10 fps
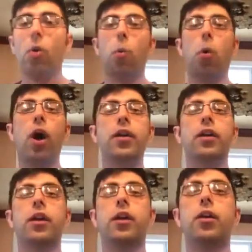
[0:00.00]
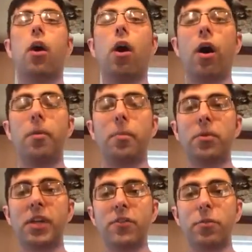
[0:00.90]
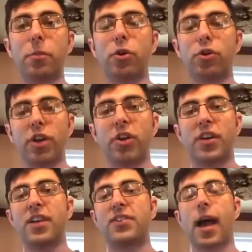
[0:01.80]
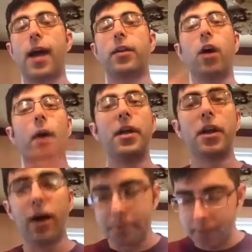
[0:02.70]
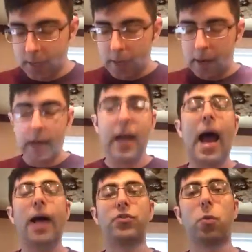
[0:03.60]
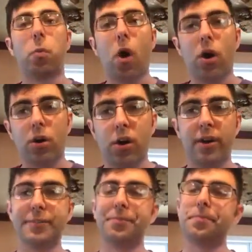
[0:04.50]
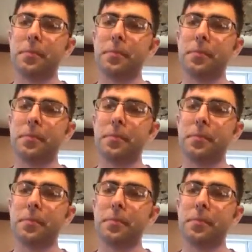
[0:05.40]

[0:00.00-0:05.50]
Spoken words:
What an unbelievable career he has had, coming up as a walk-on